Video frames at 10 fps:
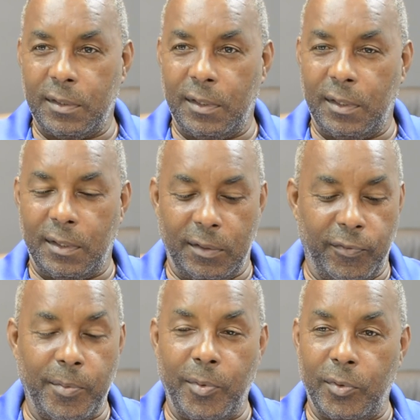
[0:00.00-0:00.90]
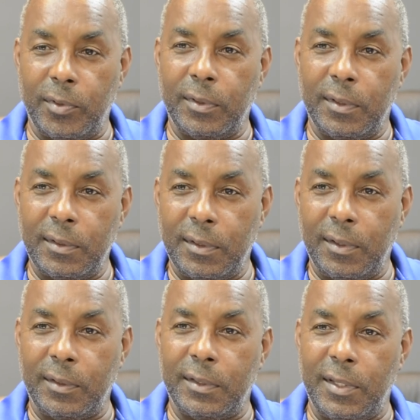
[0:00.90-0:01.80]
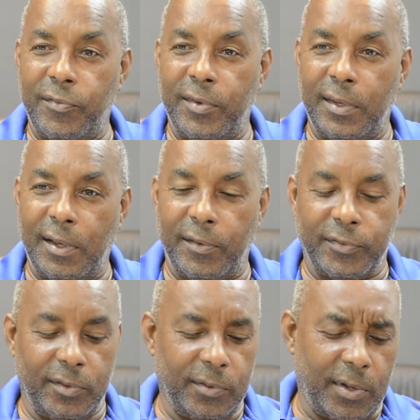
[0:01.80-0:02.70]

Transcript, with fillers: the, the football on the TV in the afternoon.